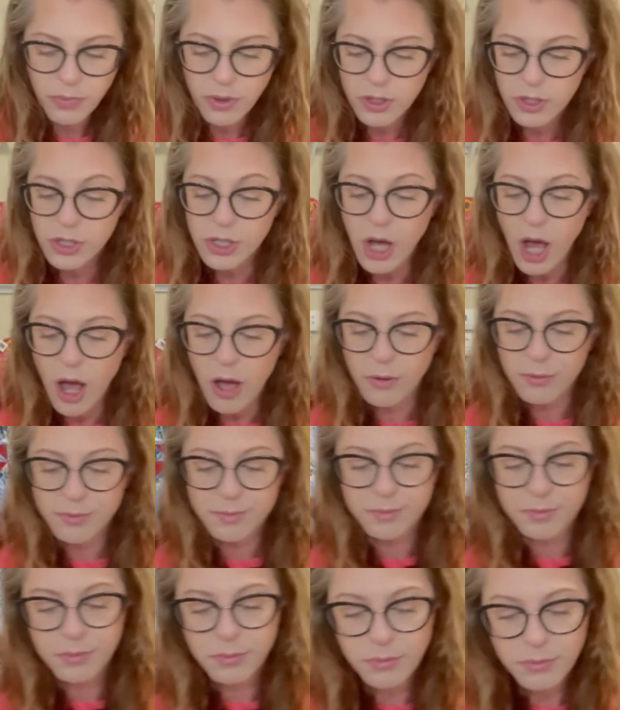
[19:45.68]
So
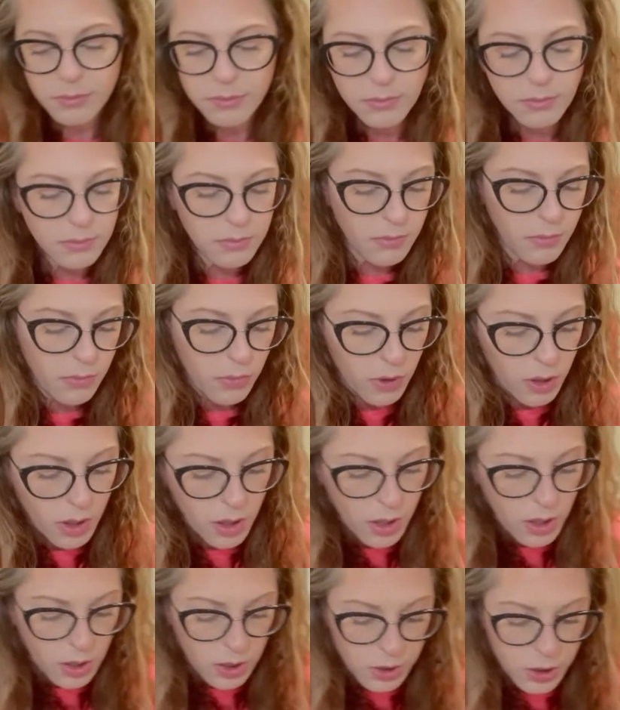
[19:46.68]

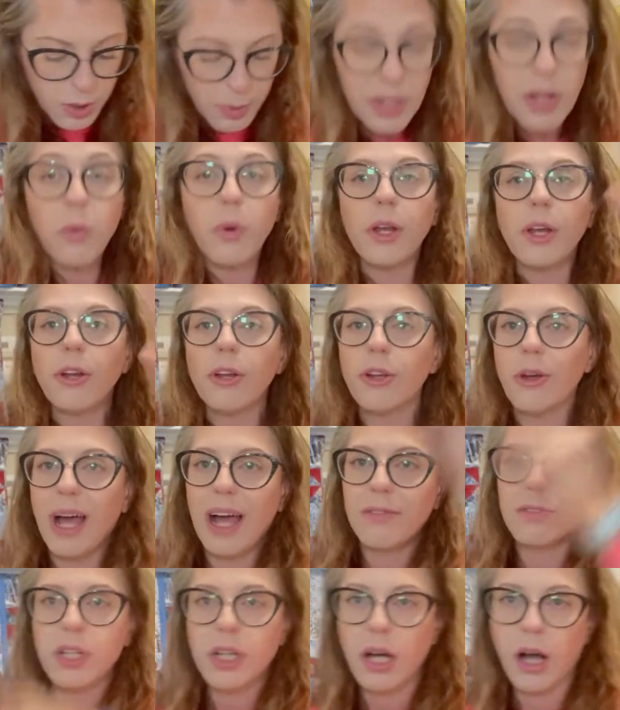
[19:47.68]
to be a winner, you
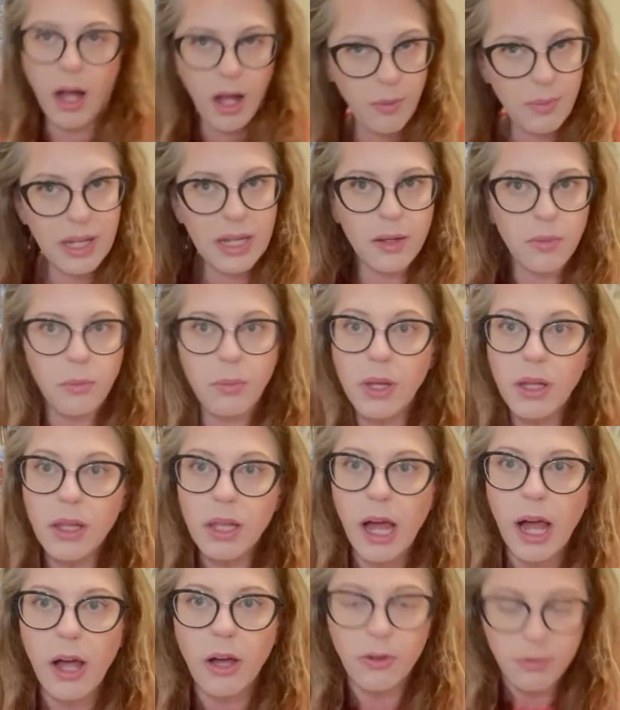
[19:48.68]
have to comment
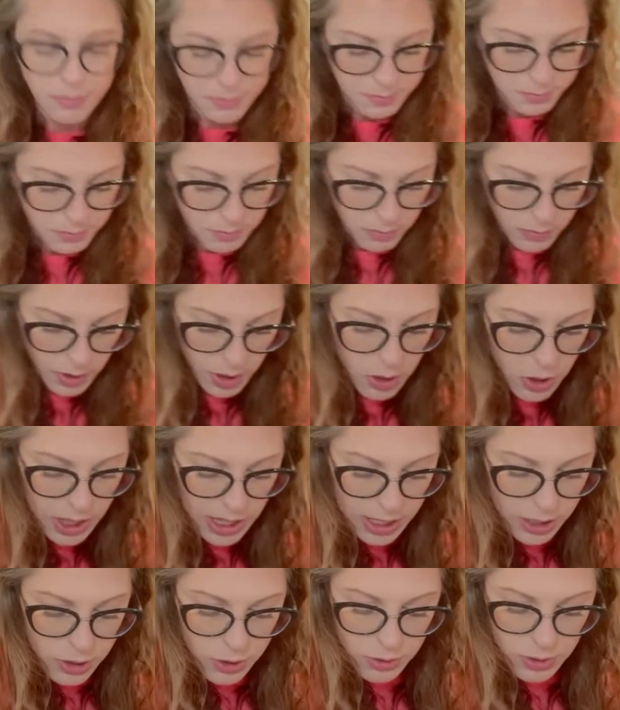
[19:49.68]
below. And you got
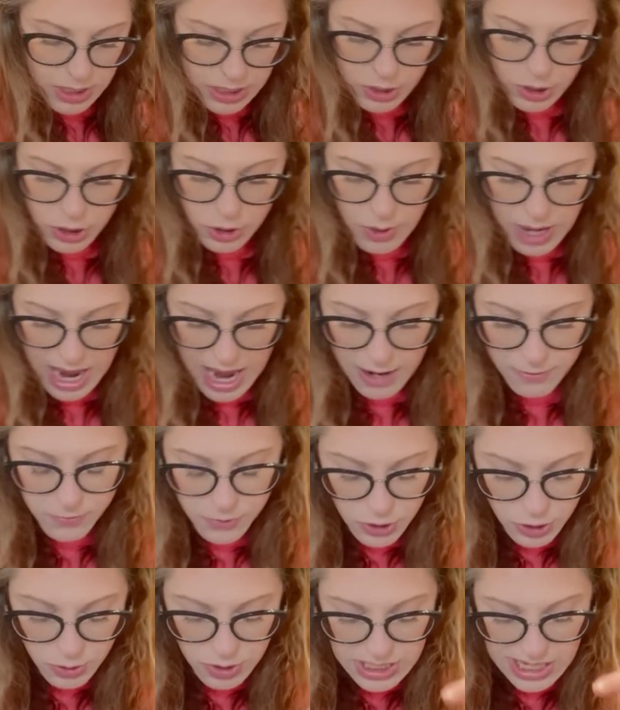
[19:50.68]
to do this. You have
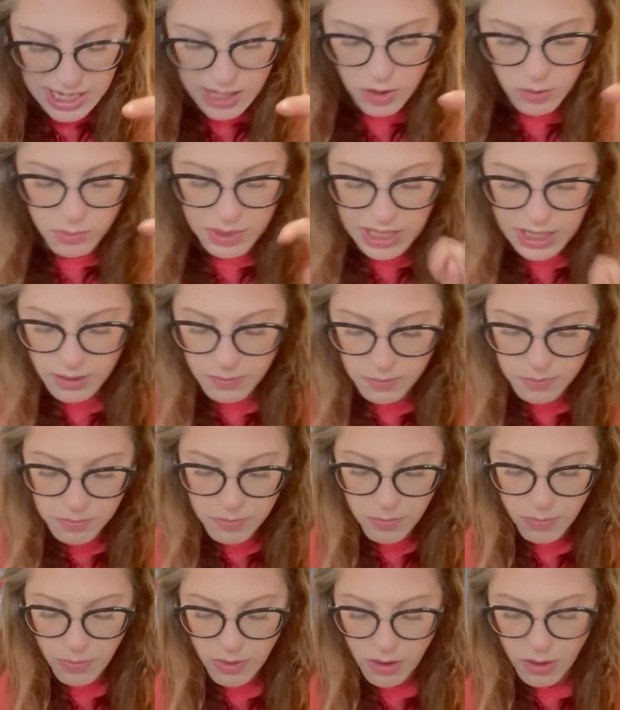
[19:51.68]
to tell me
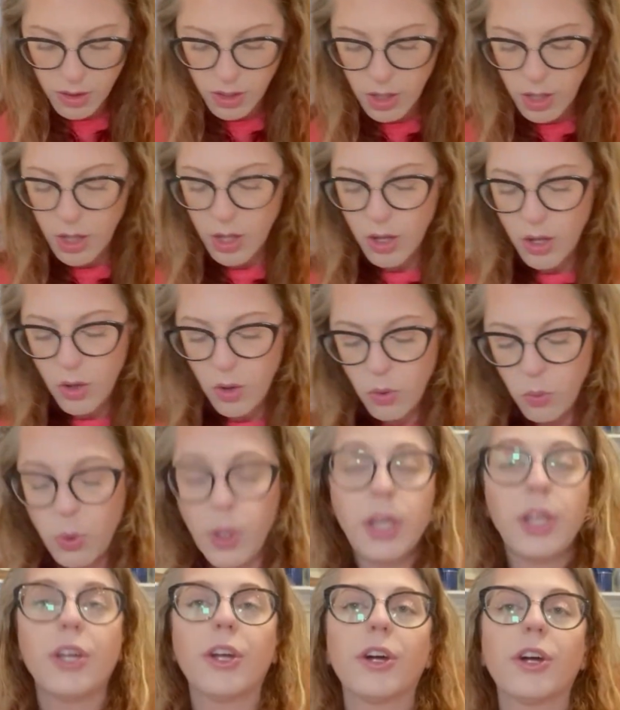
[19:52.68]

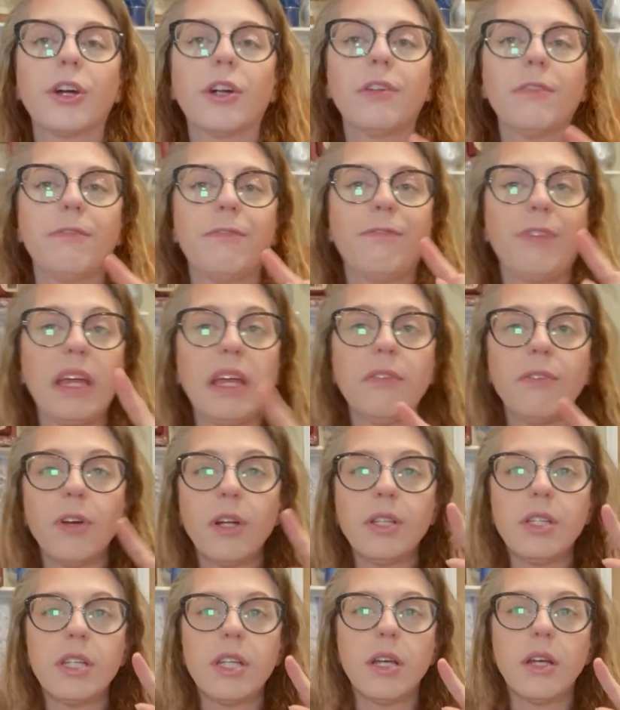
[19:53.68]
what your
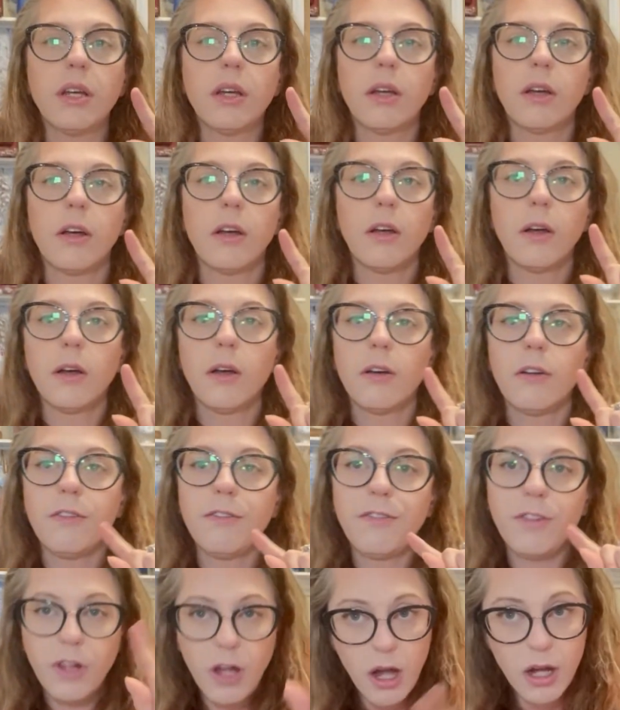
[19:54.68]
favorite
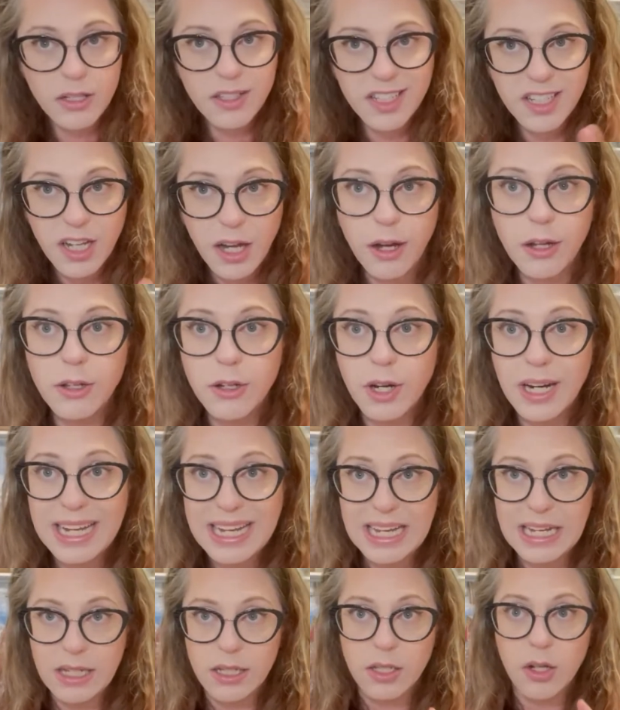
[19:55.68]
floss color
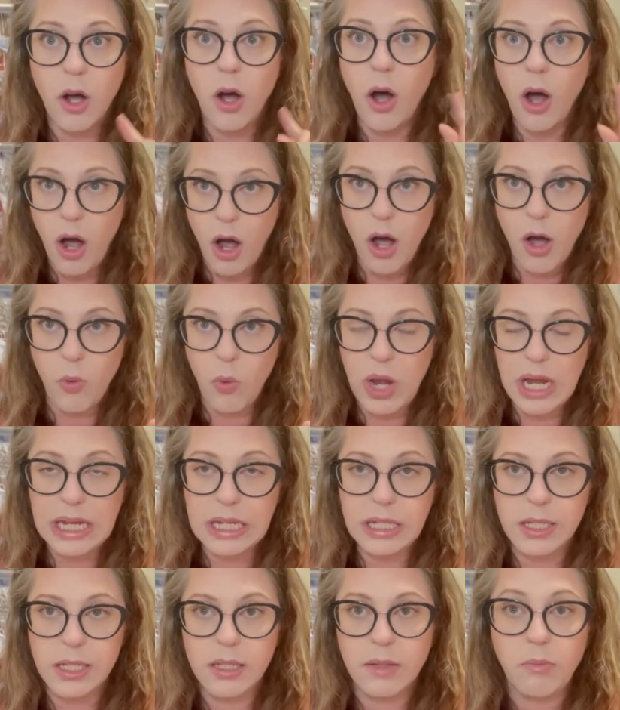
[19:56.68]
is.
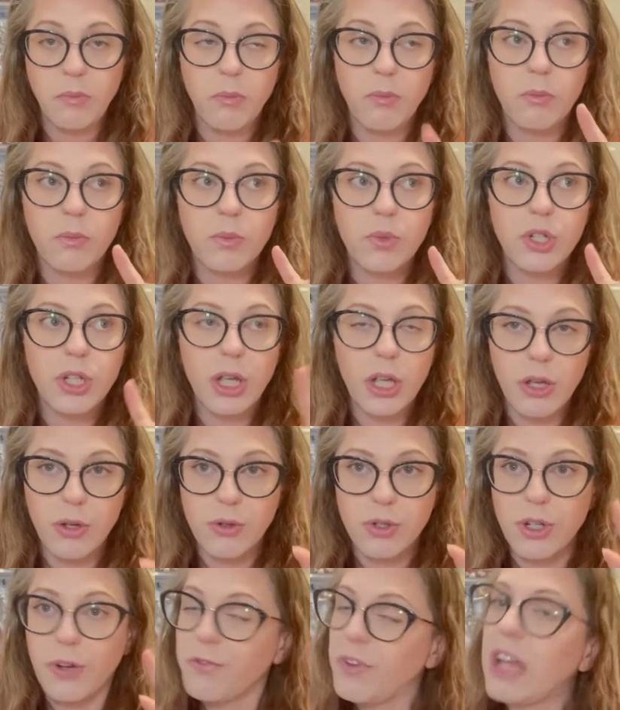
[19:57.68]
Always to
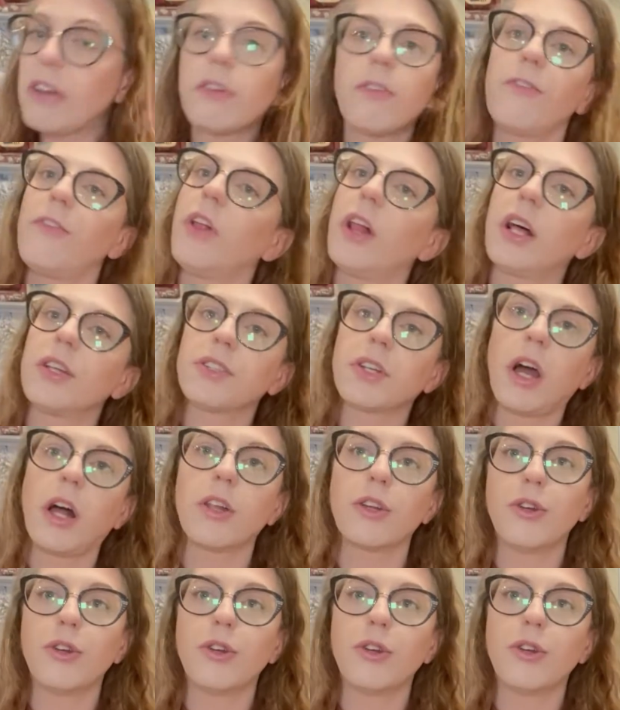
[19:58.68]
use your favorite floss color.